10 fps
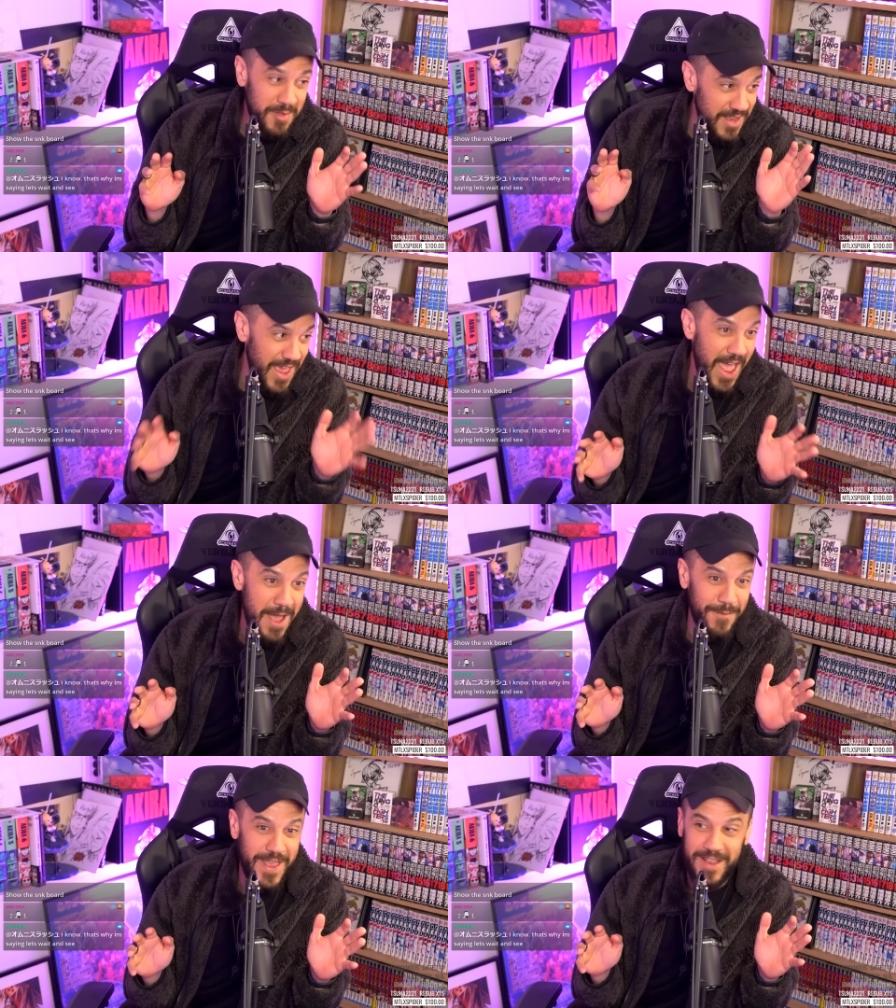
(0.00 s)
just need to
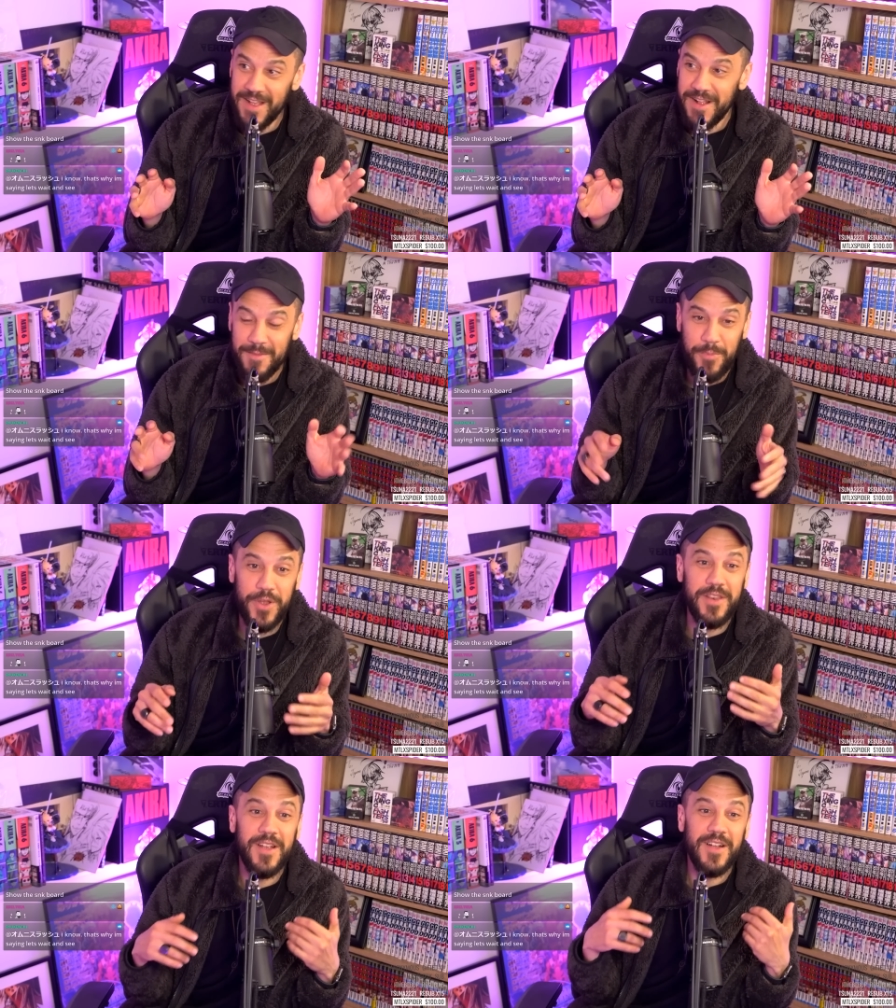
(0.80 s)
have like
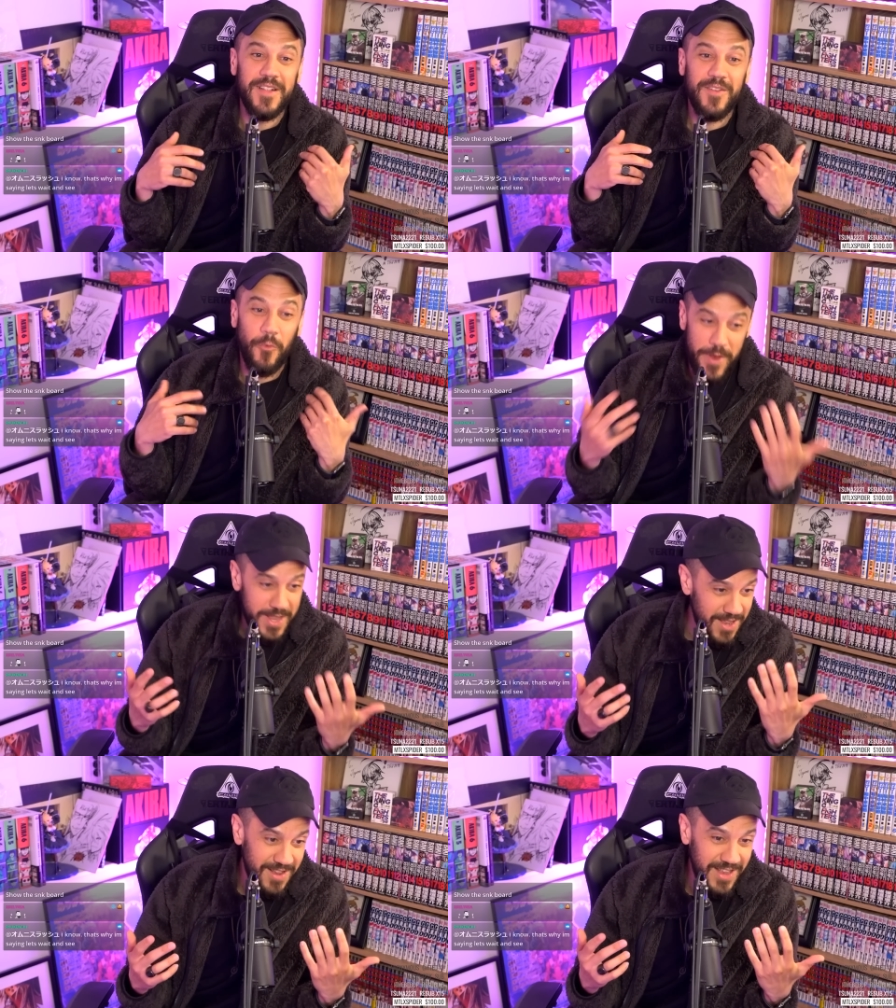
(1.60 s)
put
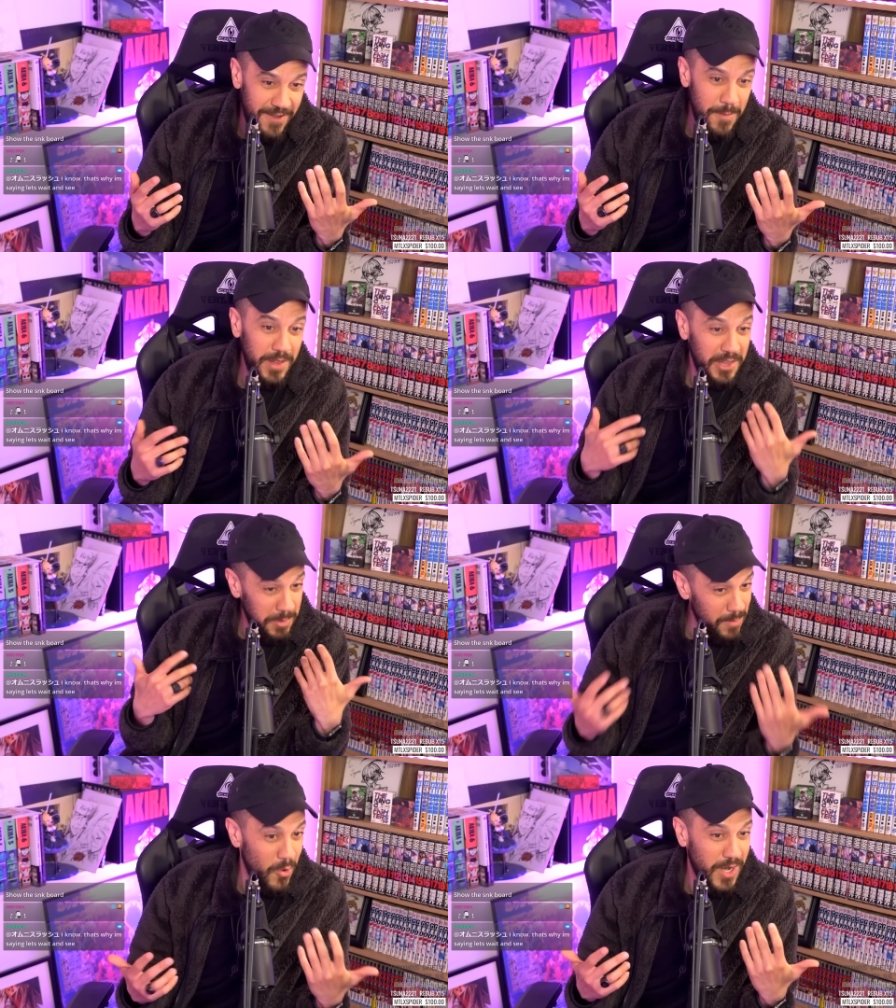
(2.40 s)
Rick, give him a little
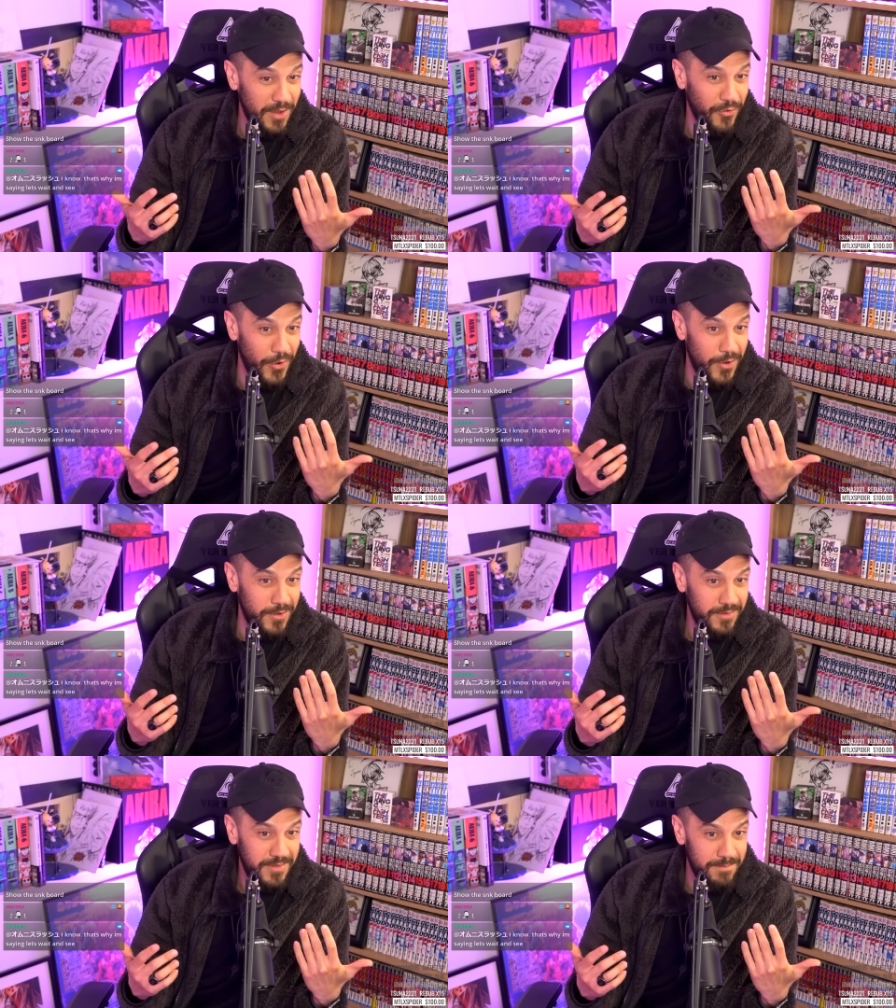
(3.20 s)
bit more control,